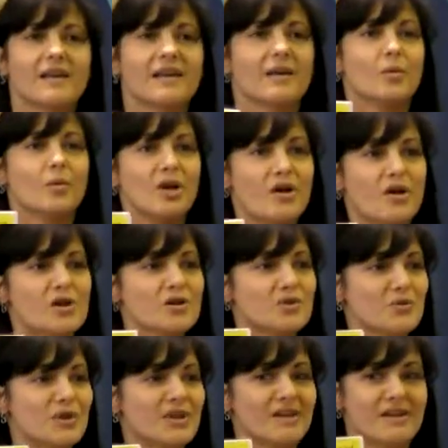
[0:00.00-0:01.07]
we are
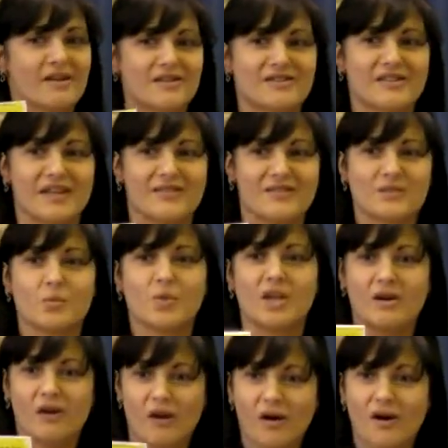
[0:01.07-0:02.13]
doing it ourselves. We
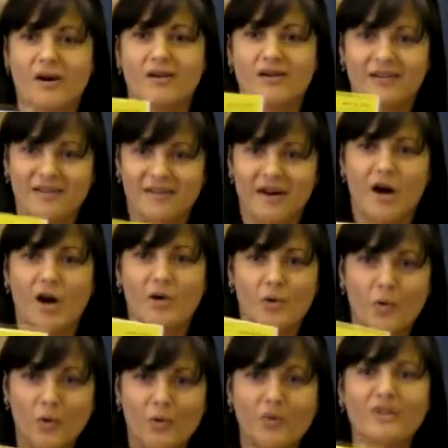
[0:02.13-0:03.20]
are our
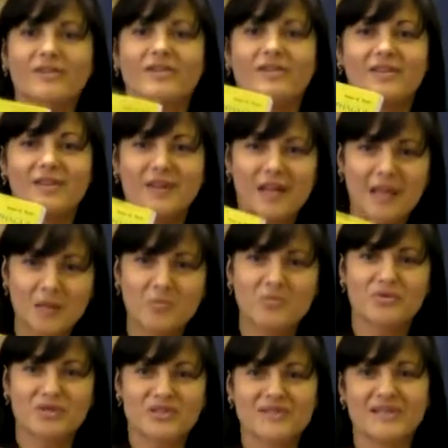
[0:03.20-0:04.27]
own
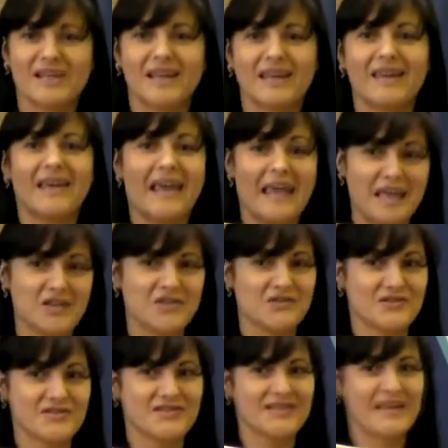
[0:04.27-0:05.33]
imprisoning
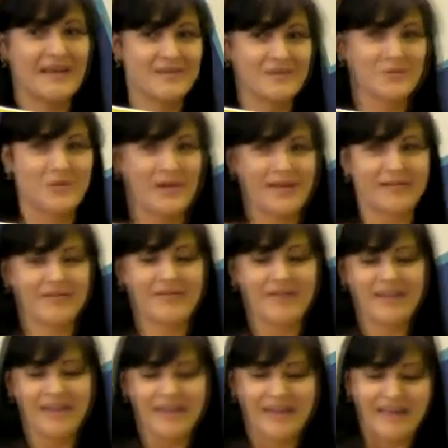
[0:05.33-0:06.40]
agents as well.
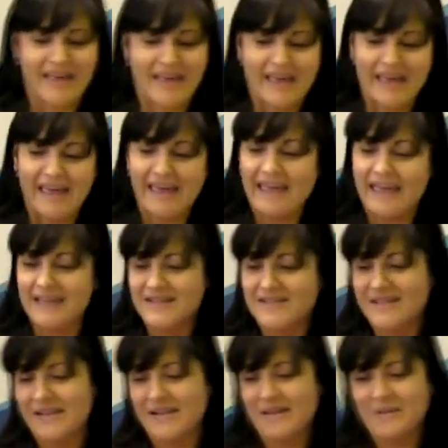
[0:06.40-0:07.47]
And
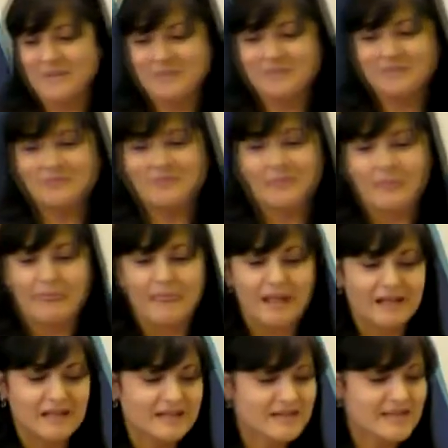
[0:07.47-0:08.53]
in
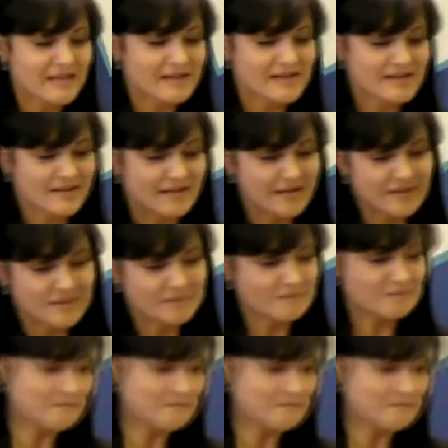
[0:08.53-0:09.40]
this sense, I